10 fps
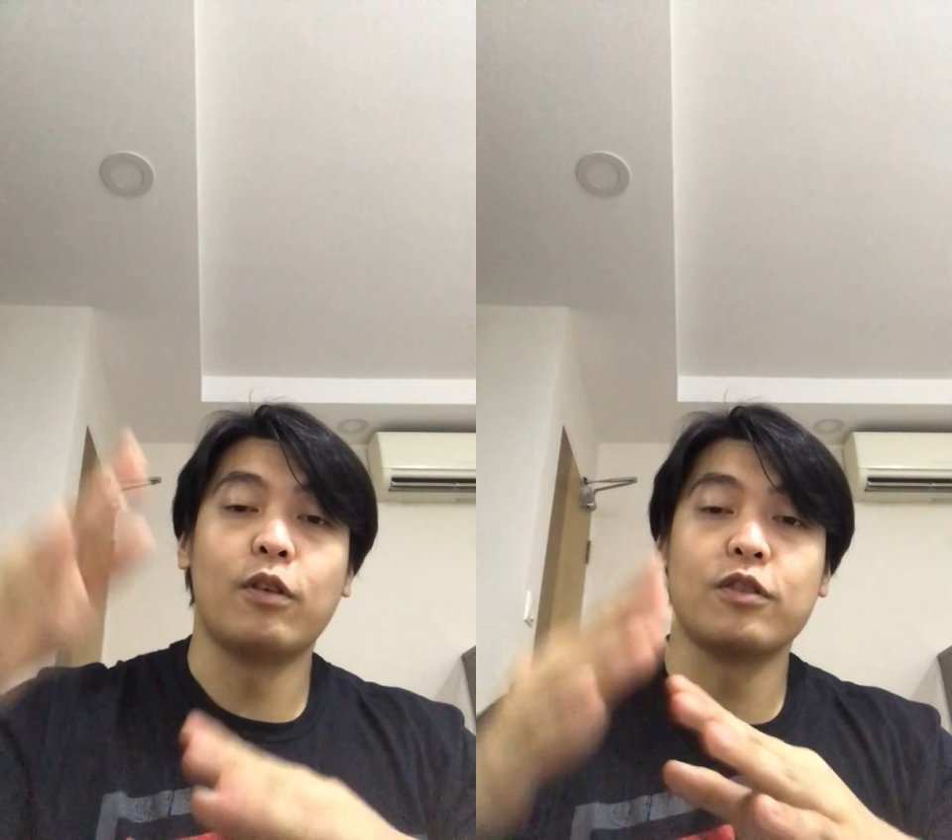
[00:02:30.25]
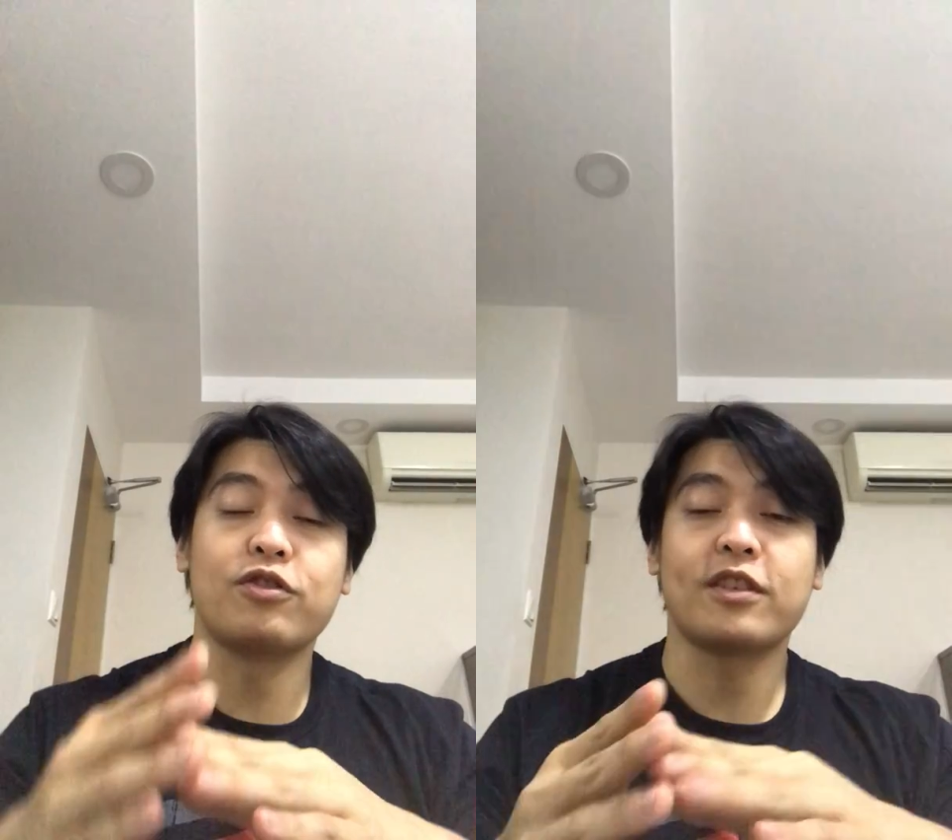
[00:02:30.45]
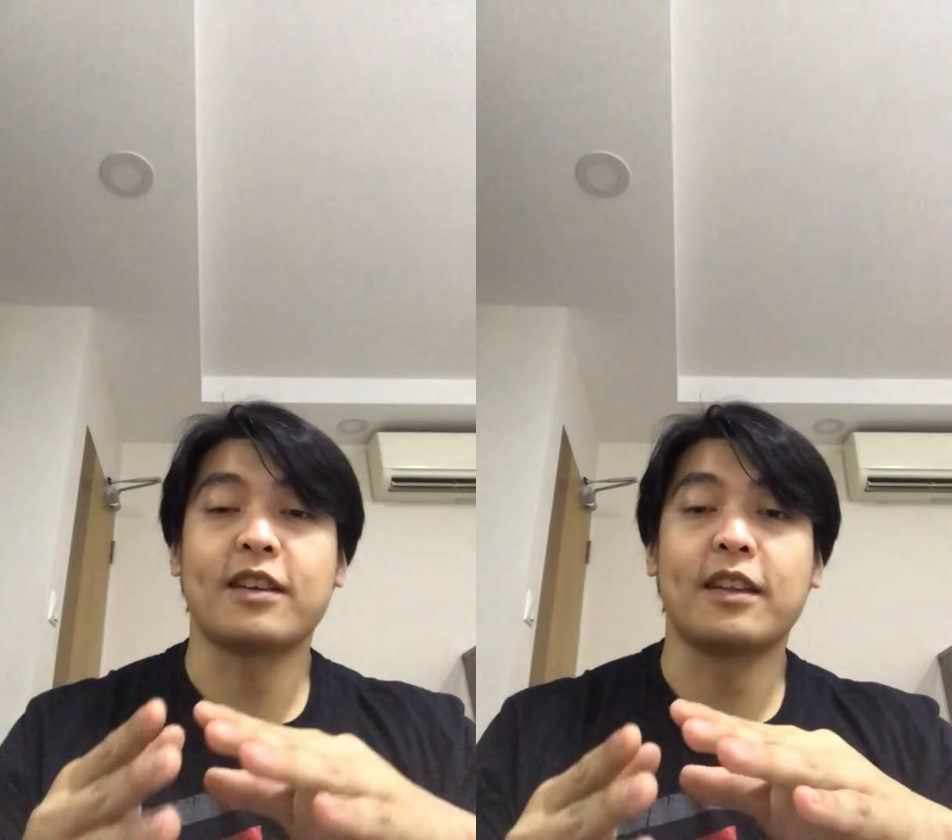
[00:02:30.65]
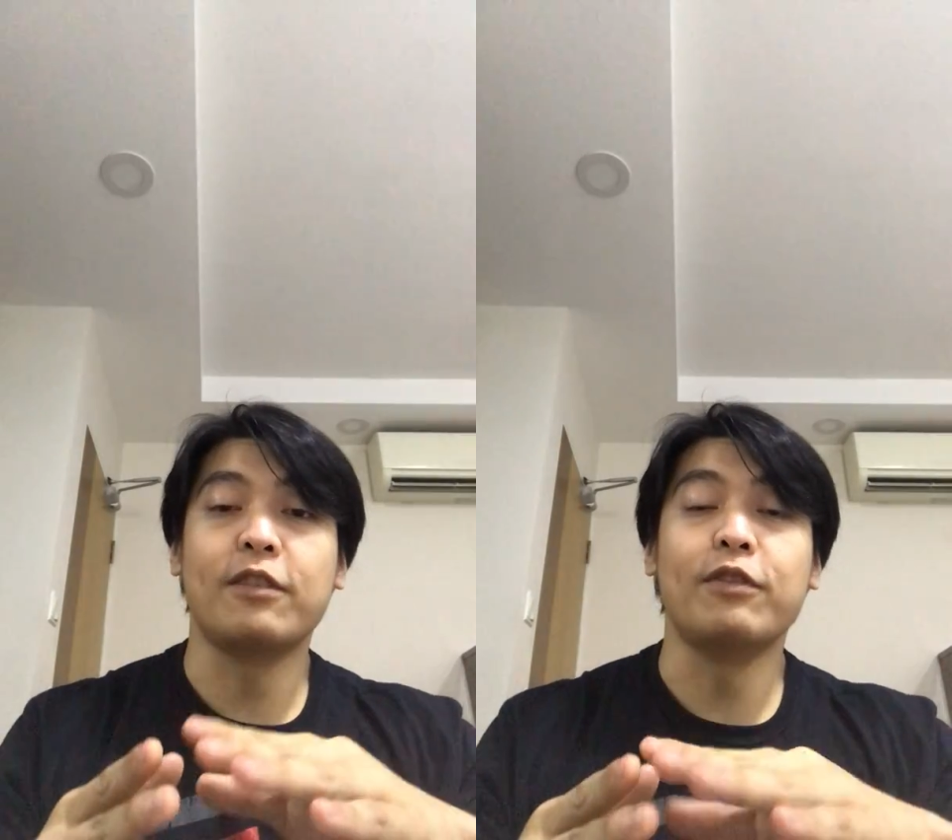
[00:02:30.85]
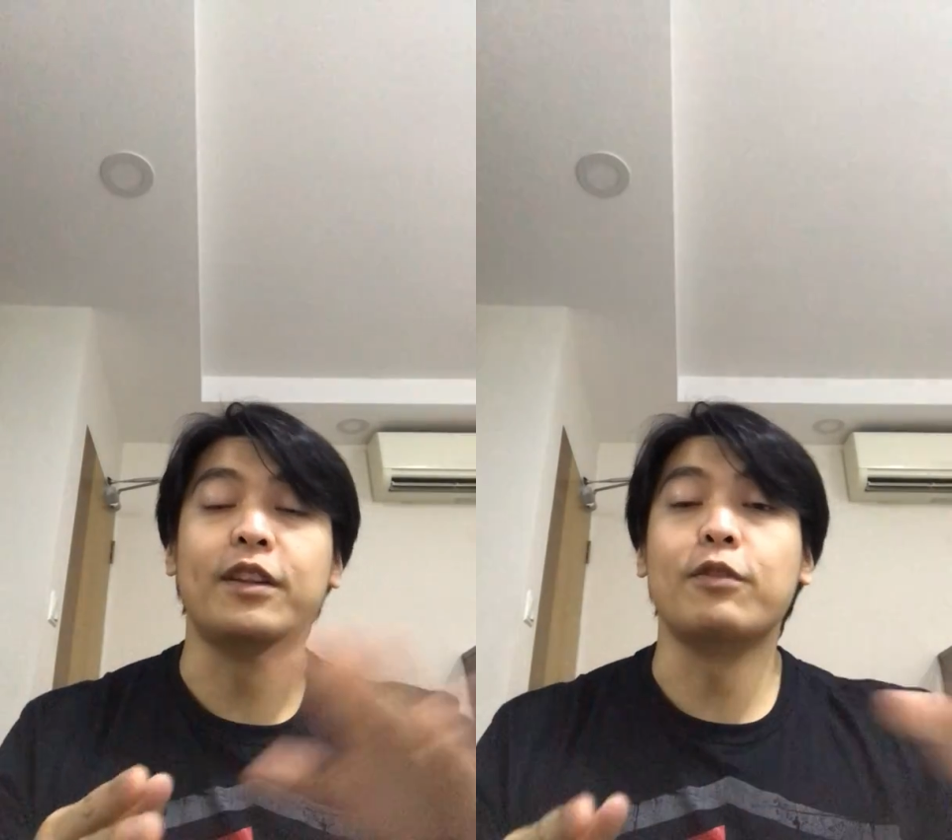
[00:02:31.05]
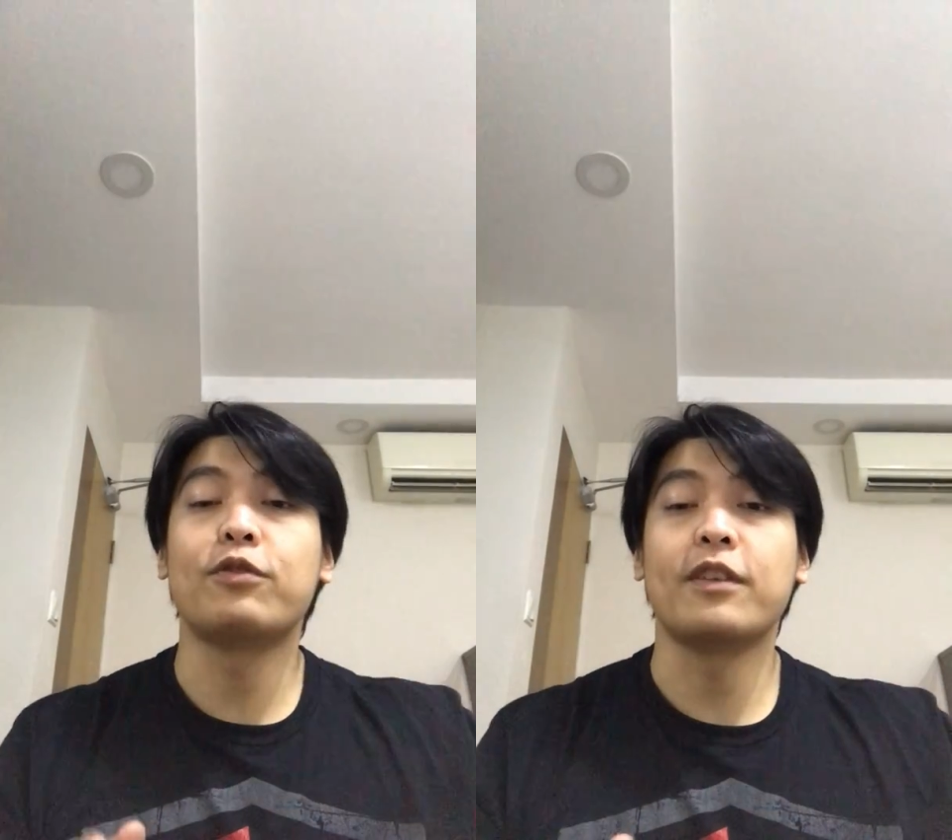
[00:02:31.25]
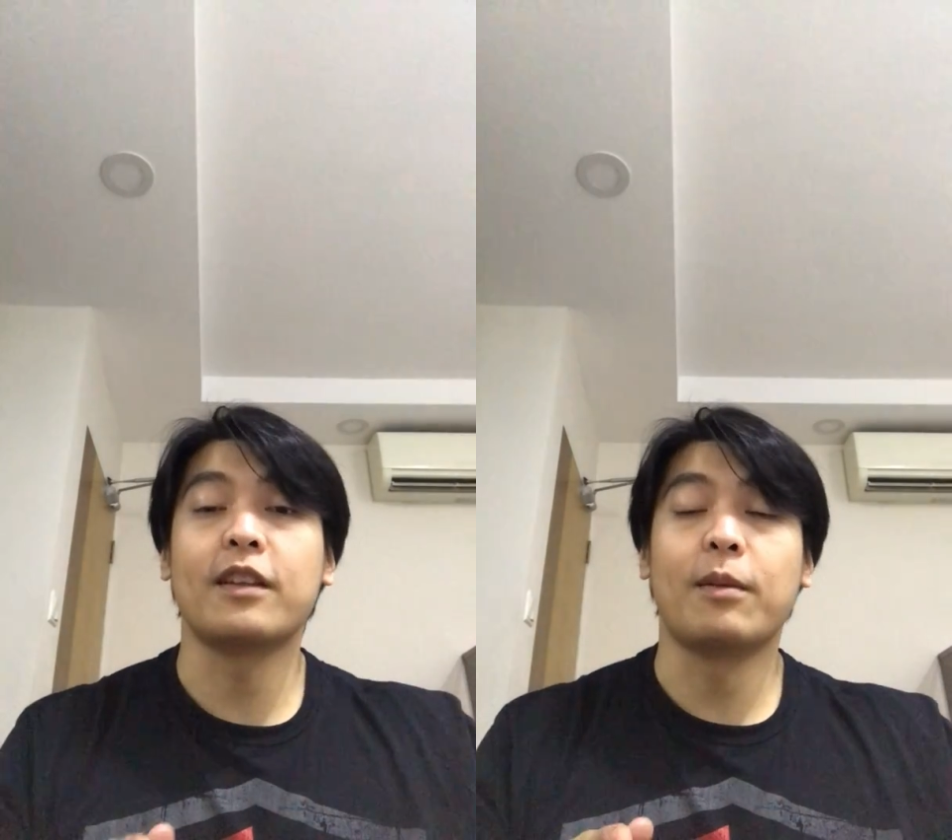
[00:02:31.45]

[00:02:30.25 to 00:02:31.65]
or drastically reducing